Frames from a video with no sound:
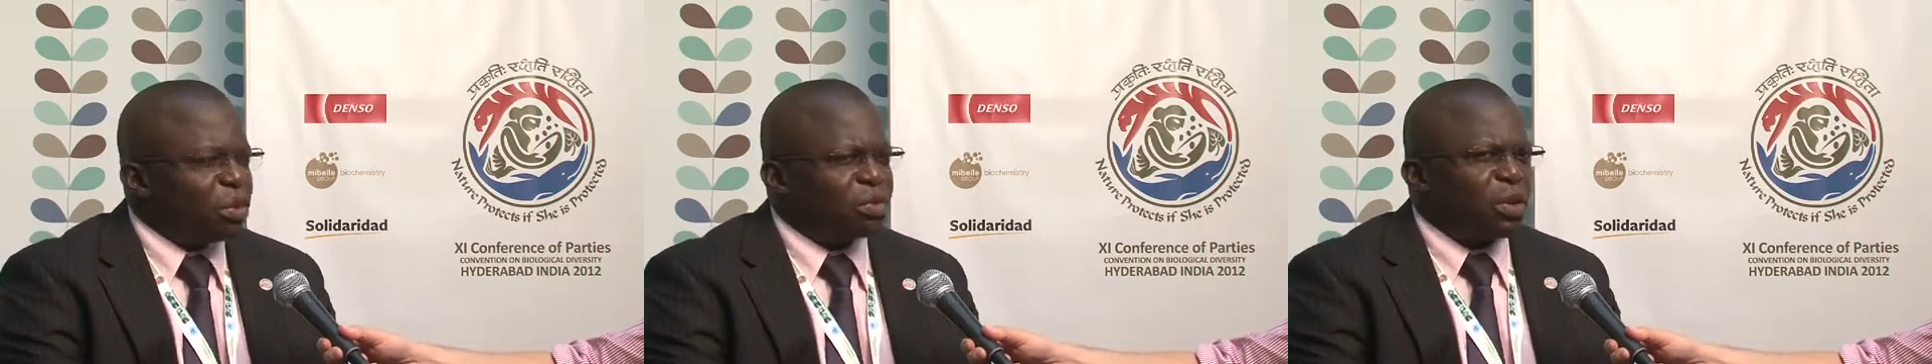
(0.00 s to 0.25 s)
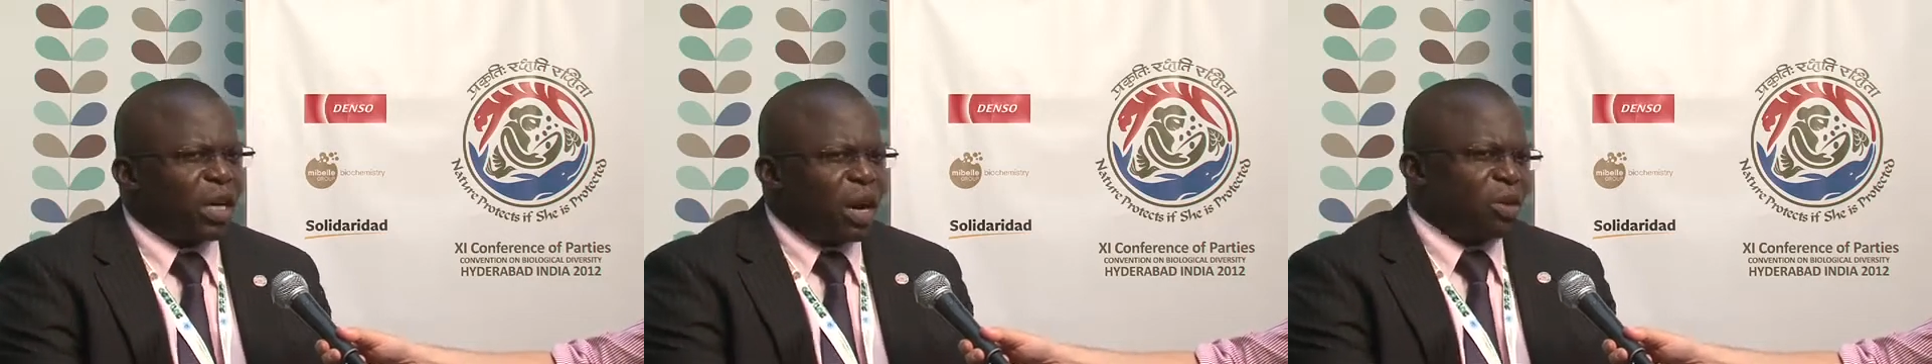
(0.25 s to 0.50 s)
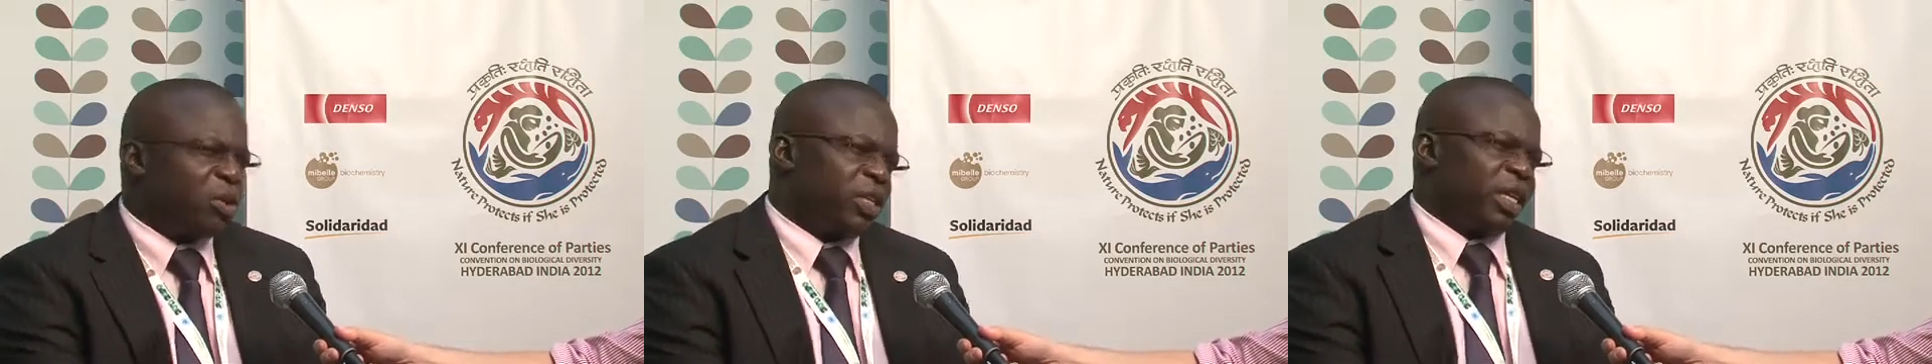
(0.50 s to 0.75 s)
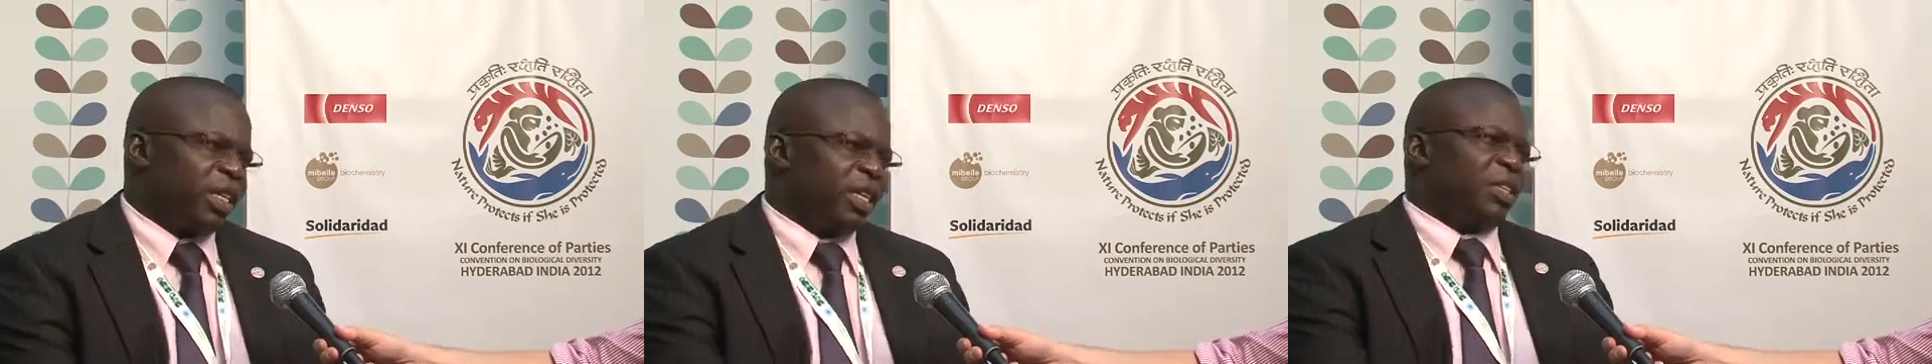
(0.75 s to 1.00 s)
For now, those
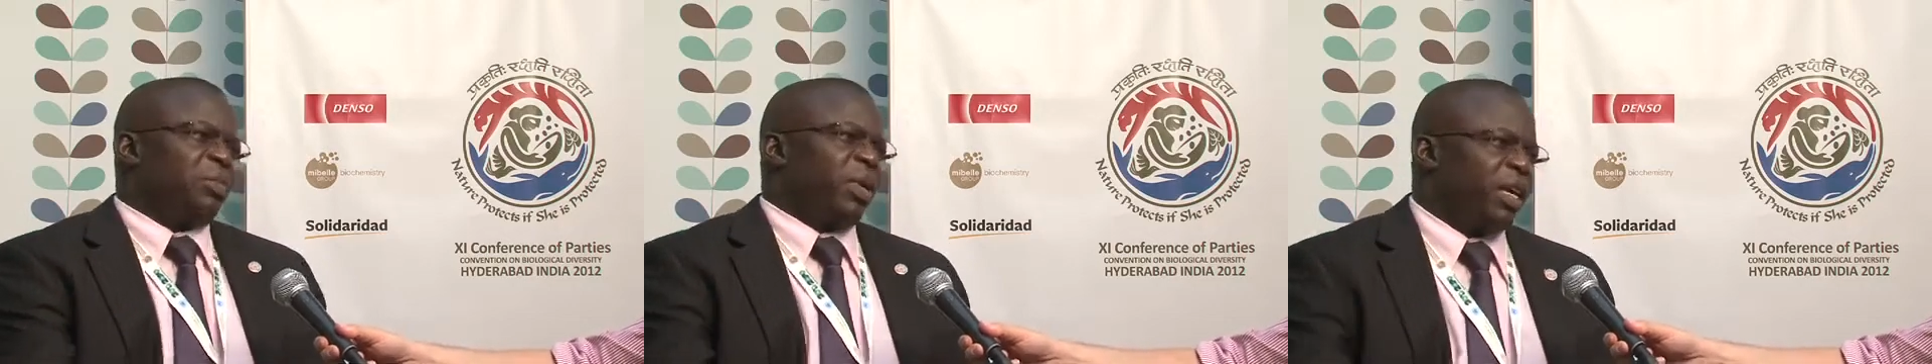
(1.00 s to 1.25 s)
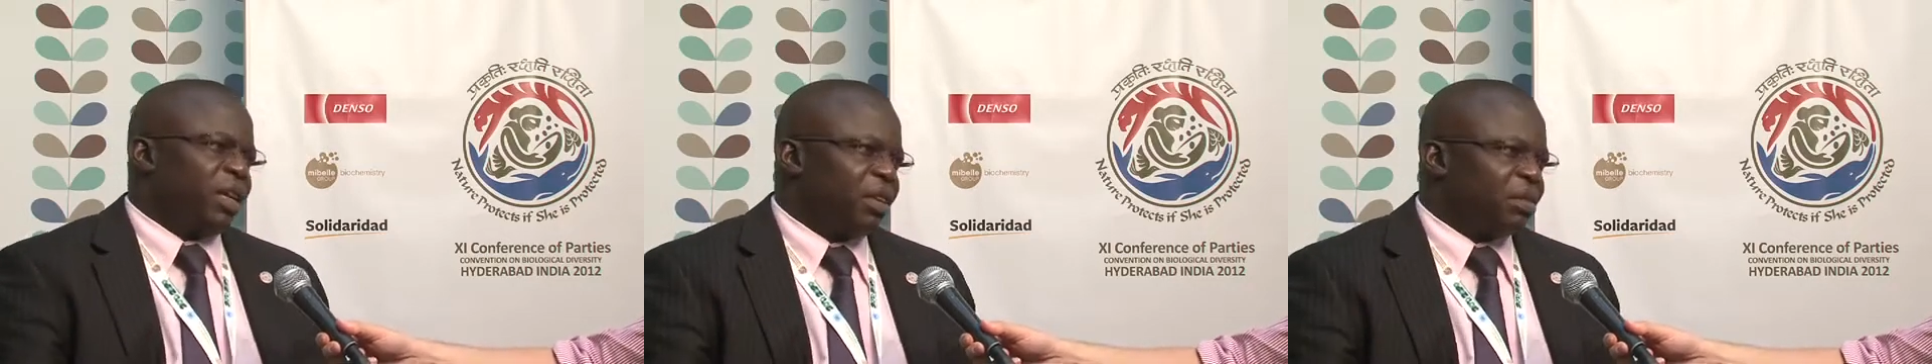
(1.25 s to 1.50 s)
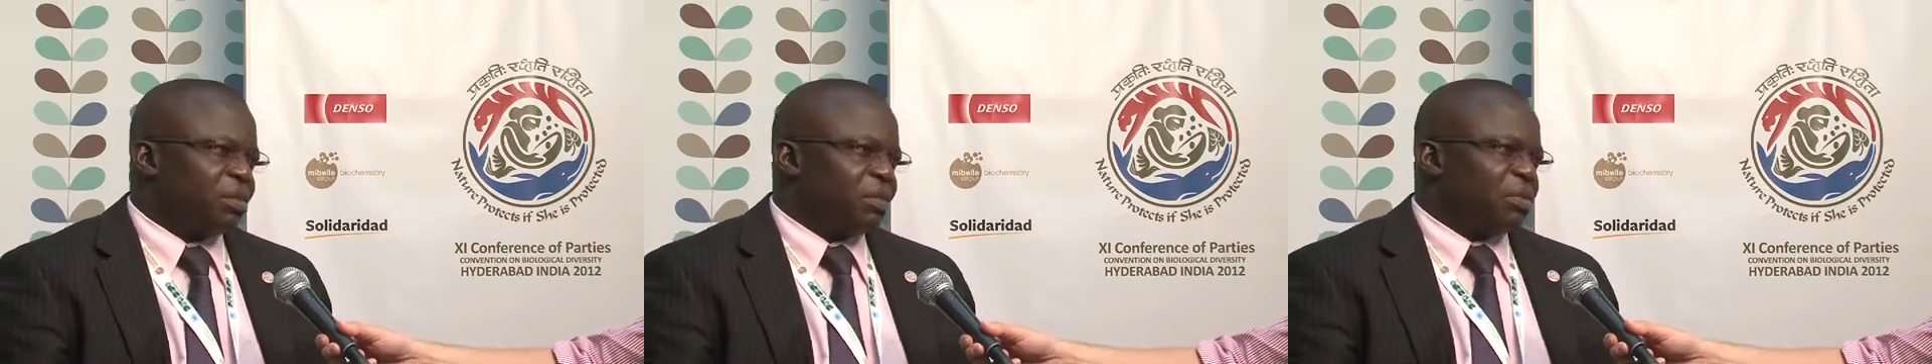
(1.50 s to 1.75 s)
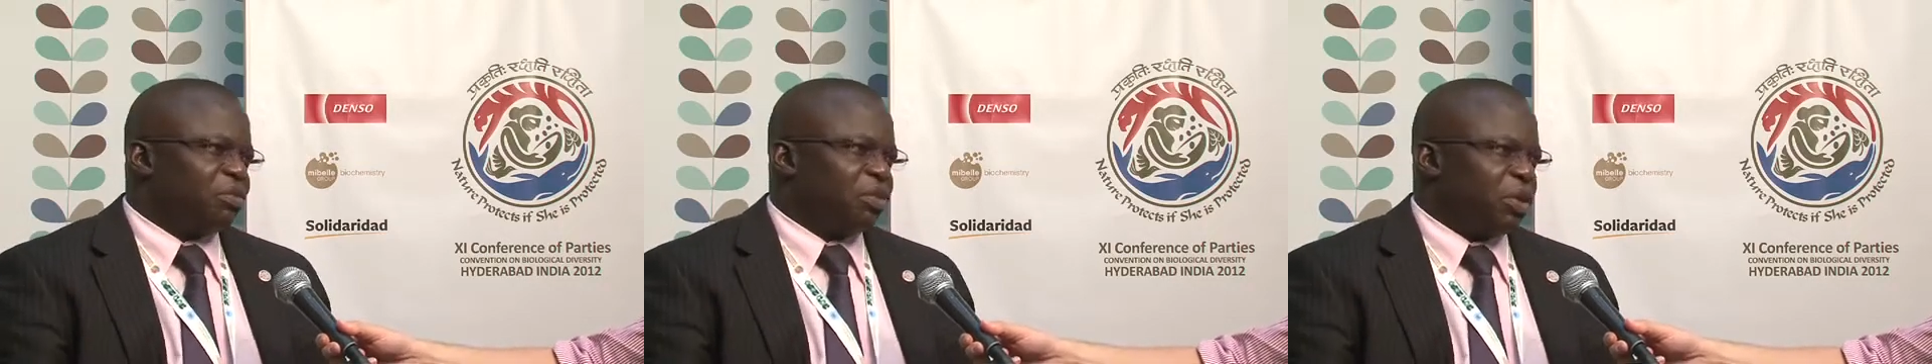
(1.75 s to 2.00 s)
are just my
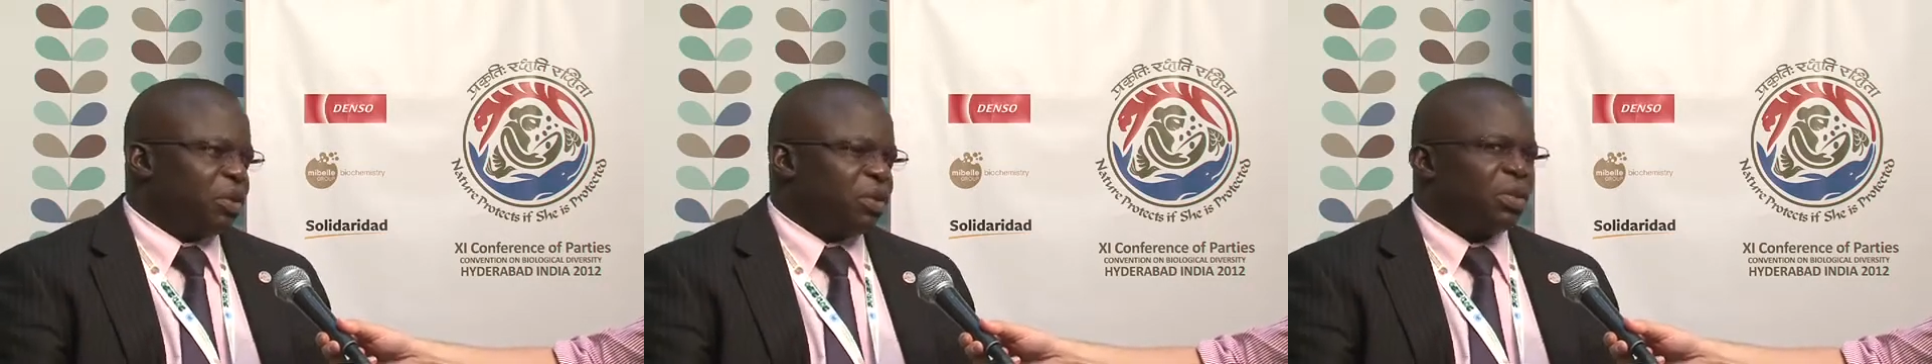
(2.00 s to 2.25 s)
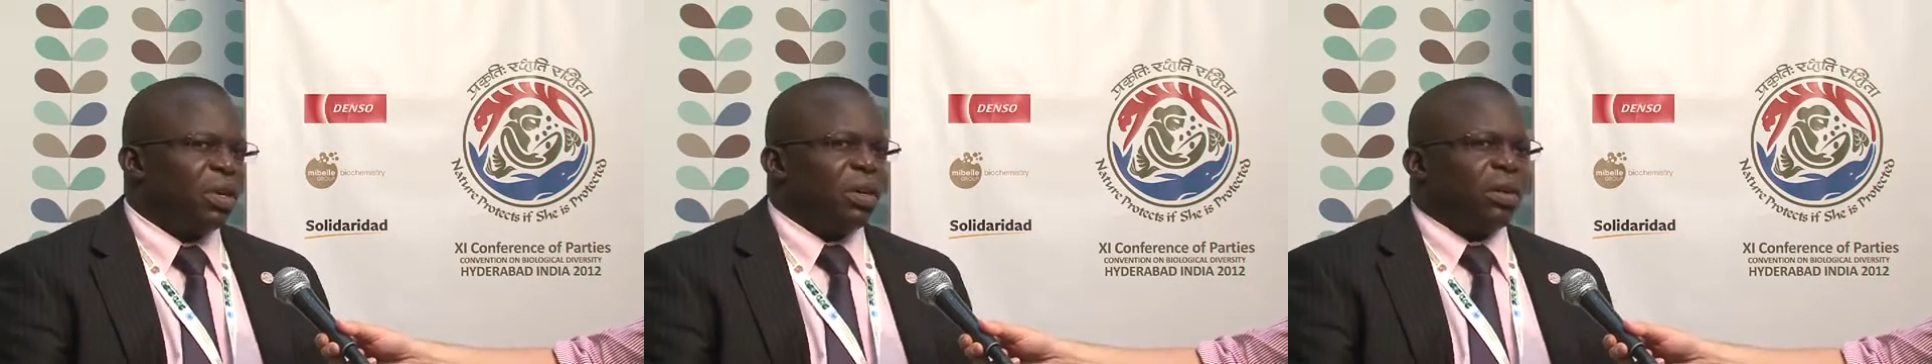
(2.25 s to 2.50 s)
views